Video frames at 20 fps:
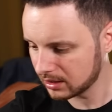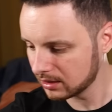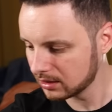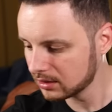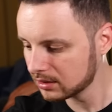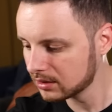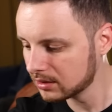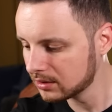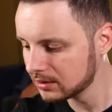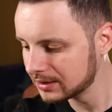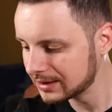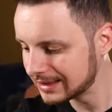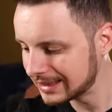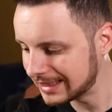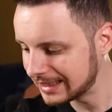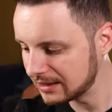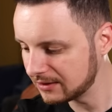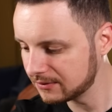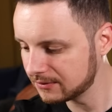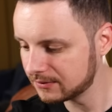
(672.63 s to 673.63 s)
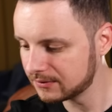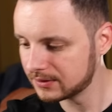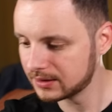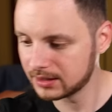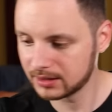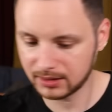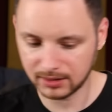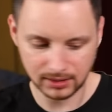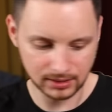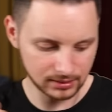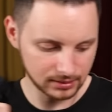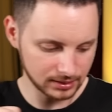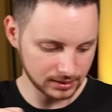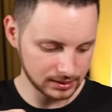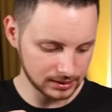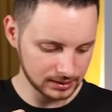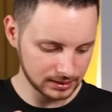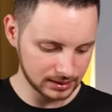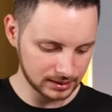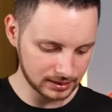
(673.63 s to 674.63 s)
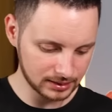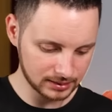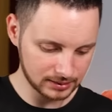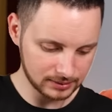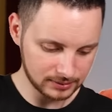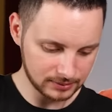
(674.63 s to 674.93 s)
little knife? Here it is.